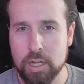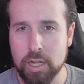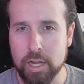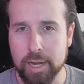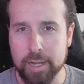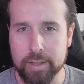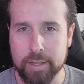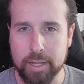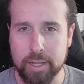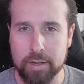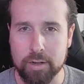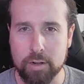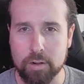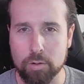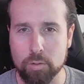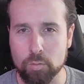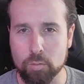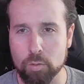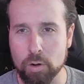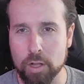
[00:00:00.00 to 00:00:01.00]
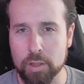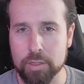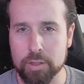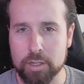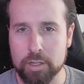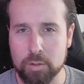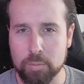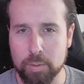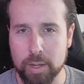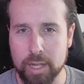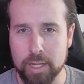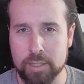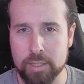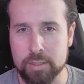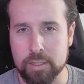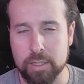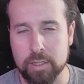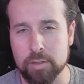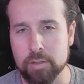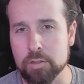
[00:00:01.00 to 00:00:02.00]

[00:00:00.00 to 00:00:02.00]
and then run the commands in